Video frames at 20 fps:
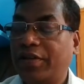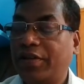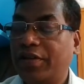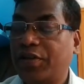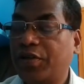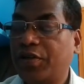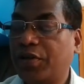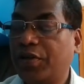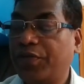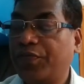
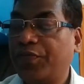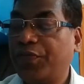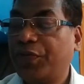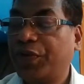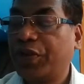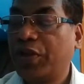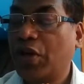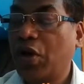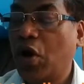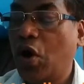So
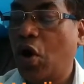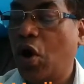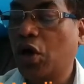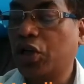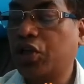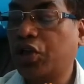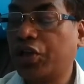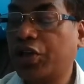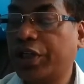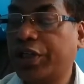
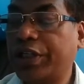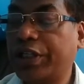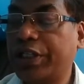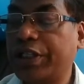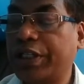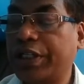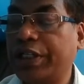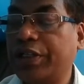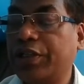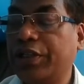
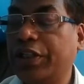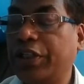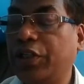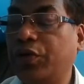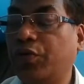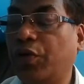he